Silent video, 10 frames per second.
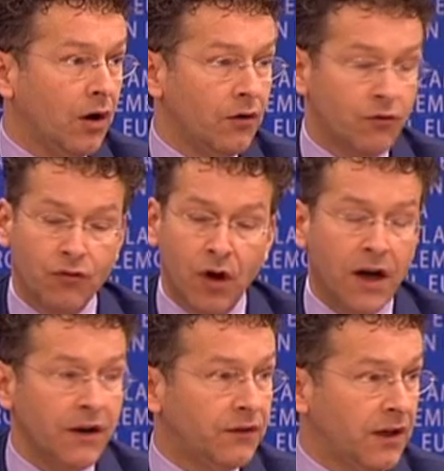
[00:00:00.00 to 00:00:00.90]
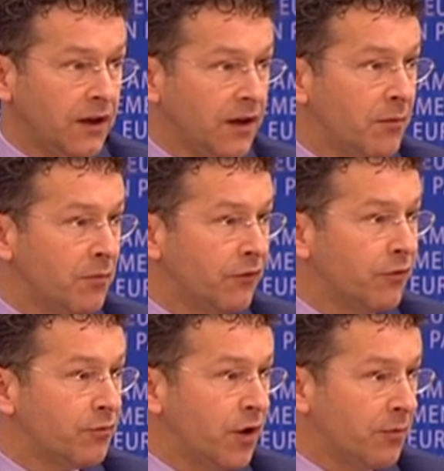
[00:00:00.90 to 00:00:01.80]
rising number for
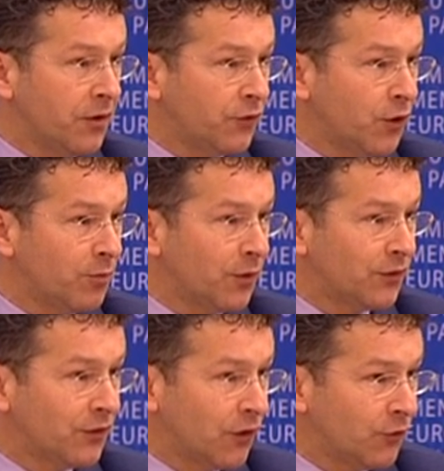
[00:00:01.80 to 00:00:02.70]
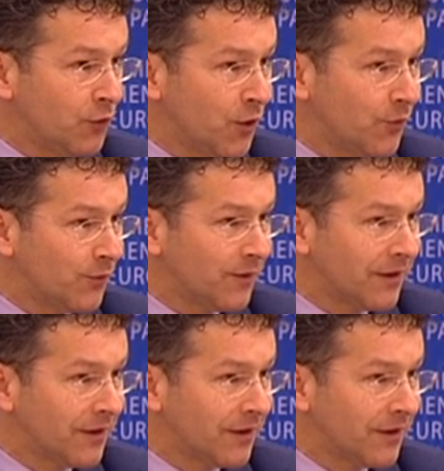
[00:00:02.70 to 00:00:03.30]
primary surpluses, as you know.